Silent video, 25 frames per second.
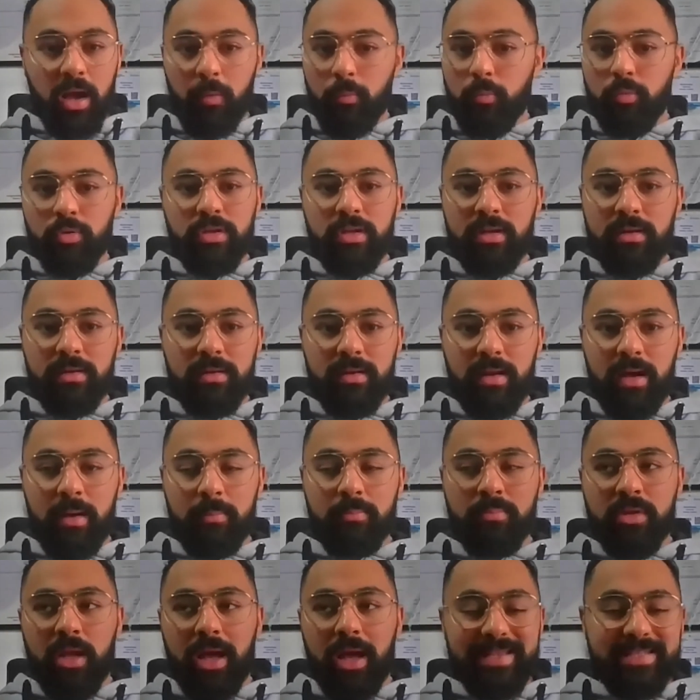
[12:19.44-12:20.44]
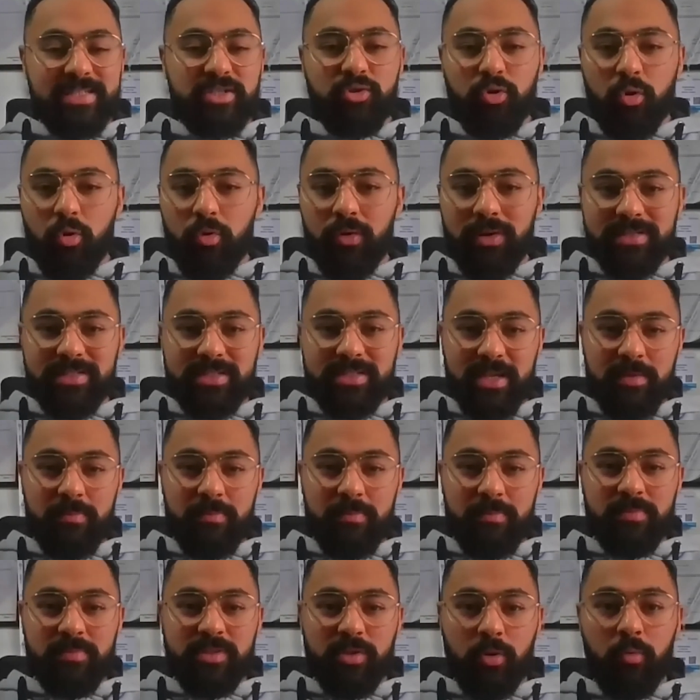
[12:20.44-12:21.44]
But I'm not as strong as
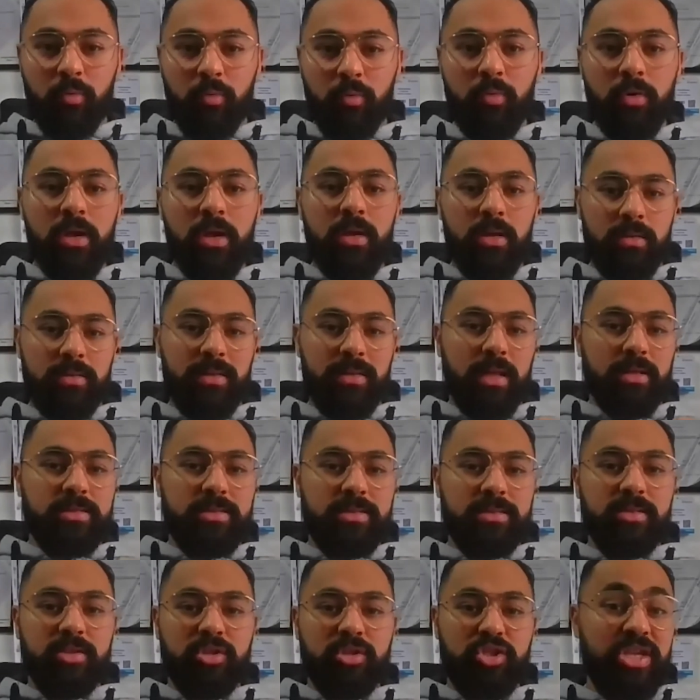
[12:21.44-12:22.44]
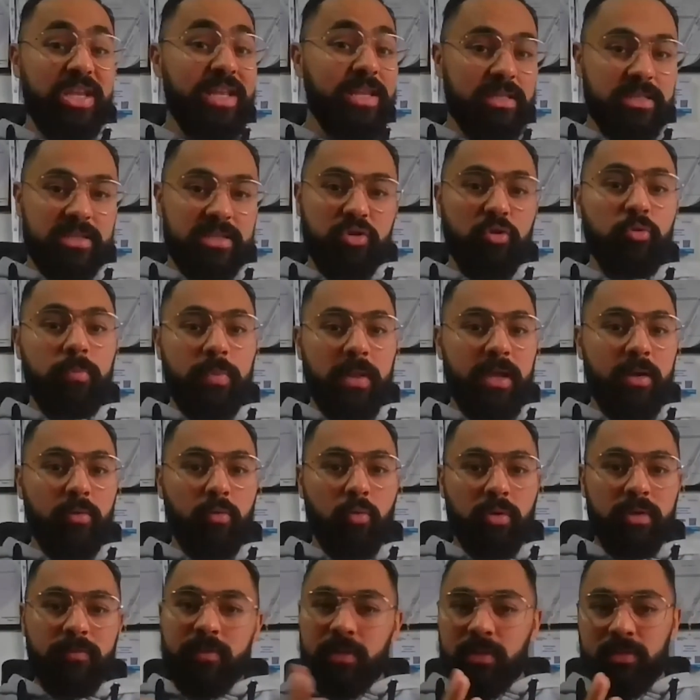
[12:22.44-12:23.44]
him. So that's, genes do play a
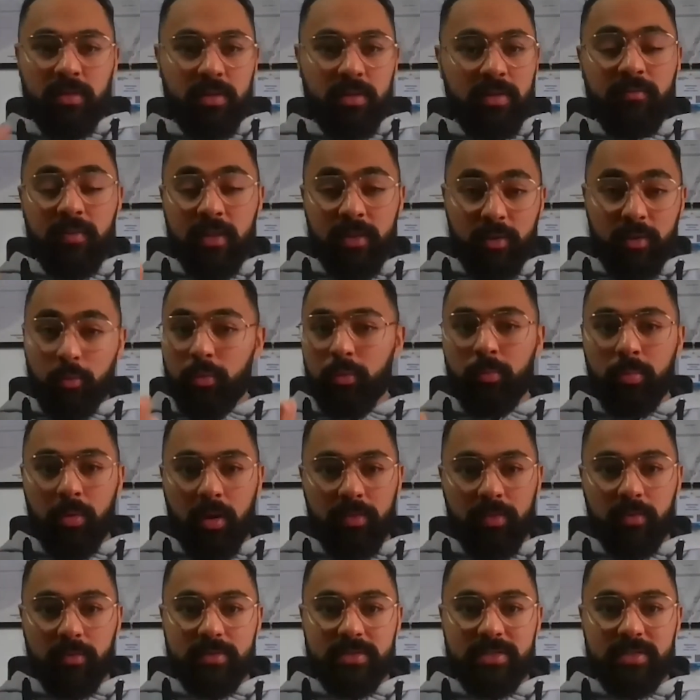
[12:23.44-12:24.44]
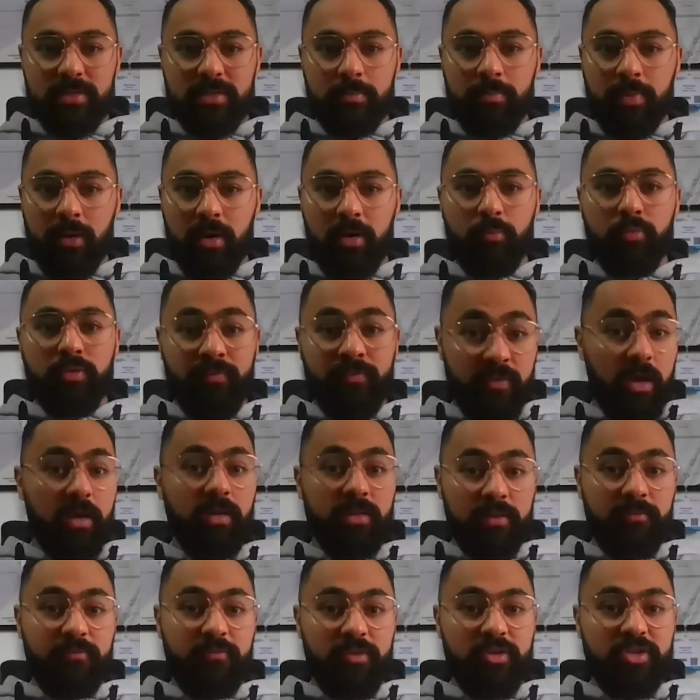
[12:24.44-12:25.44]
role, even though we're brothers, but we've
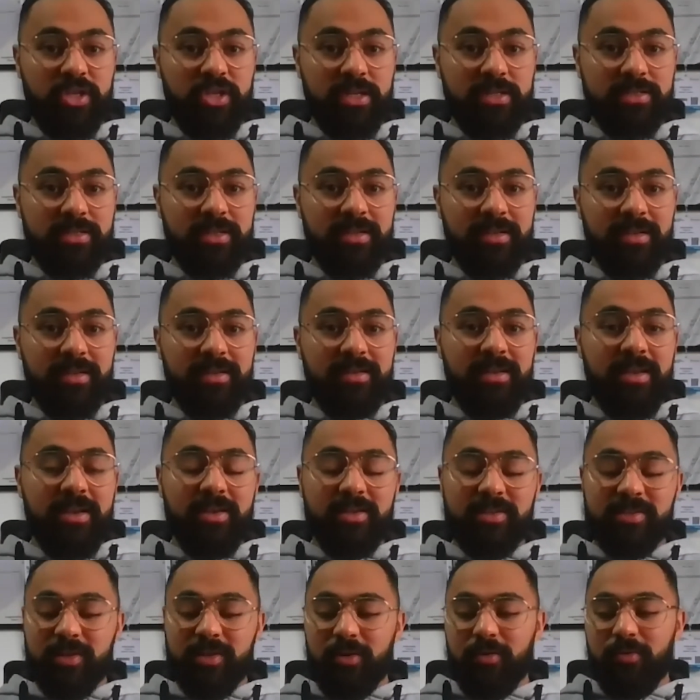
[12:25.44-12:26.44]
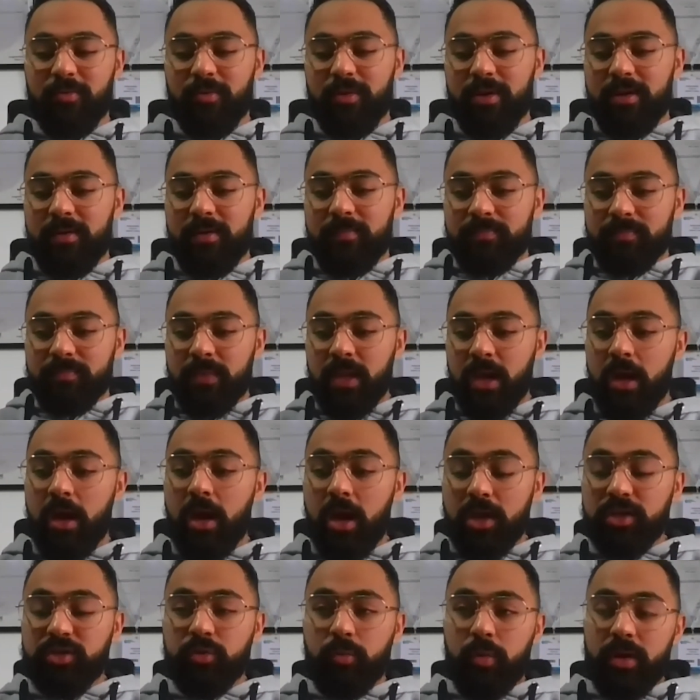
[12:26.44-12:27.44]
got different genes. So
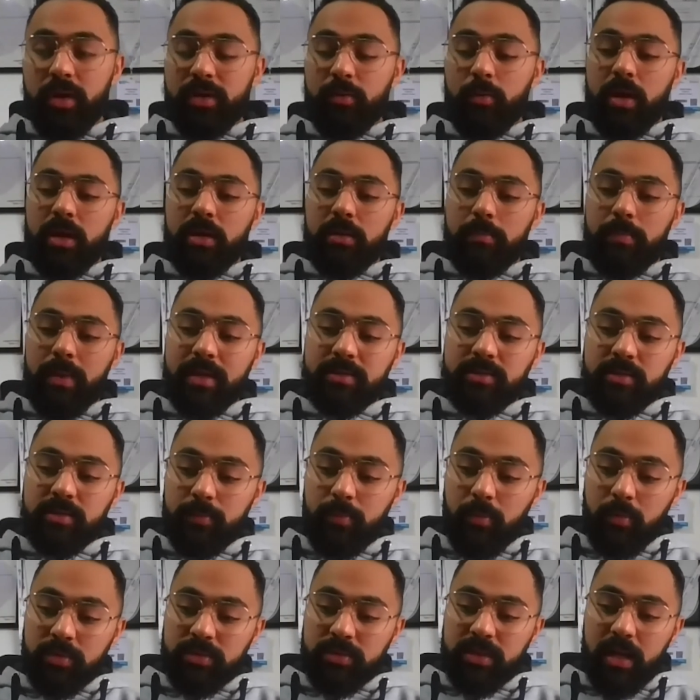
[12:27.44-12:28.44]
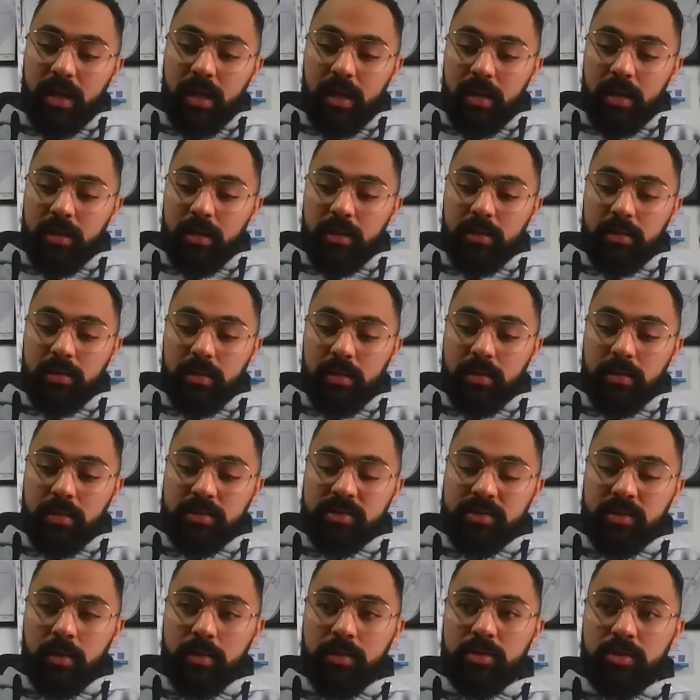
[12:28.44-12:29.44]
anyway, back to the point. I
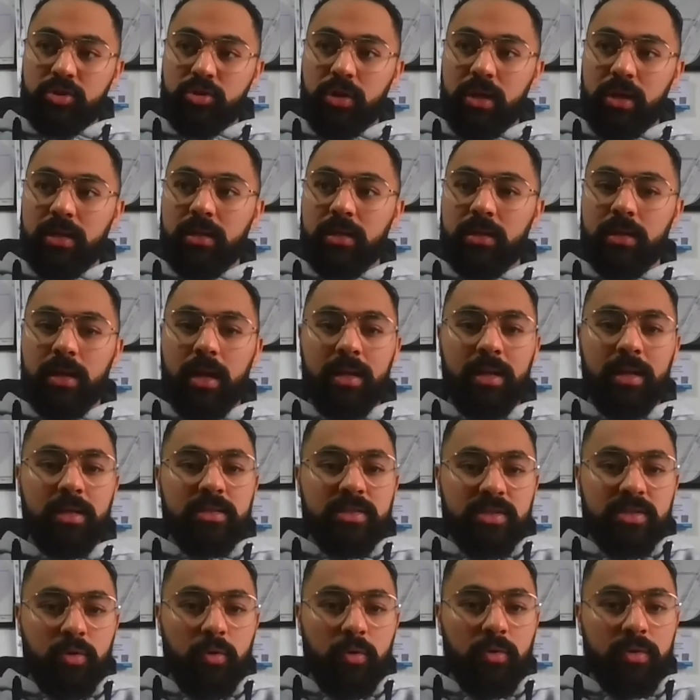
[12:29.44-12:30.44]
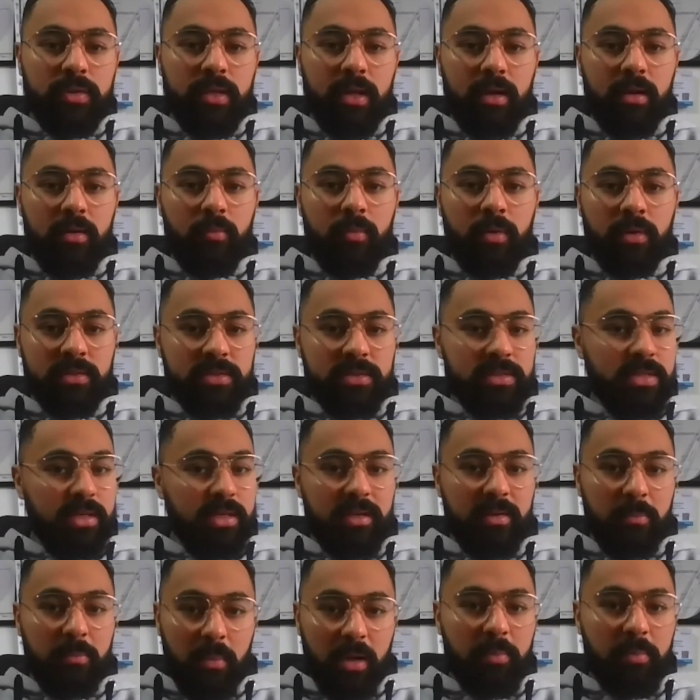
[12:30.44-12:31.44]
started training, and I saw that 1
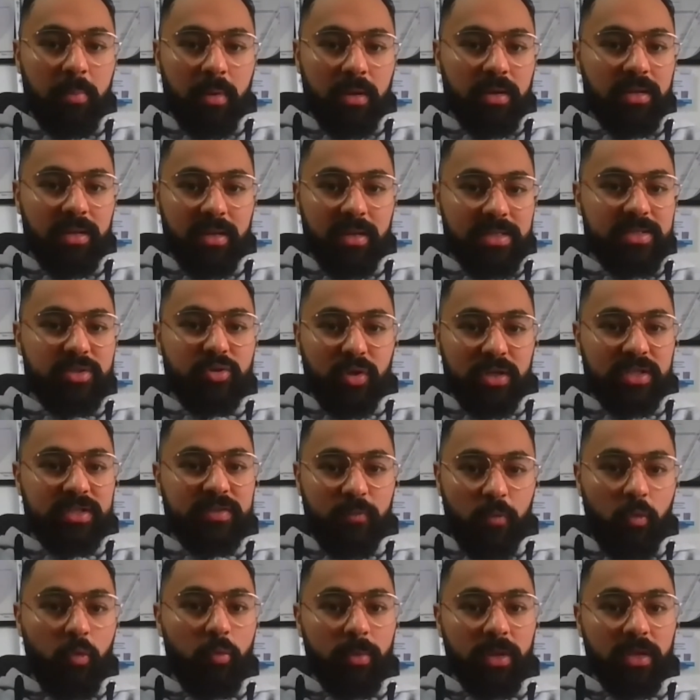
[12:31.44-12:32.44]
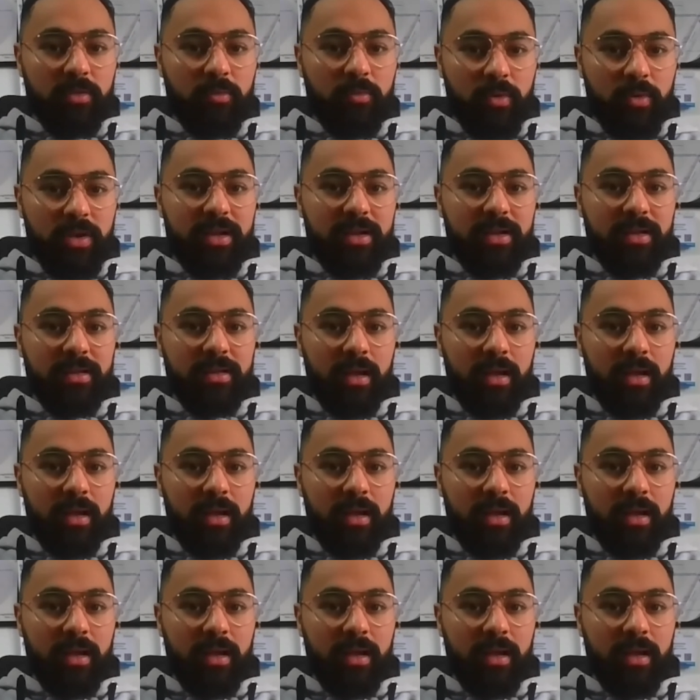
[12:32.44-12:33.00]
second, my body is transforming quickly.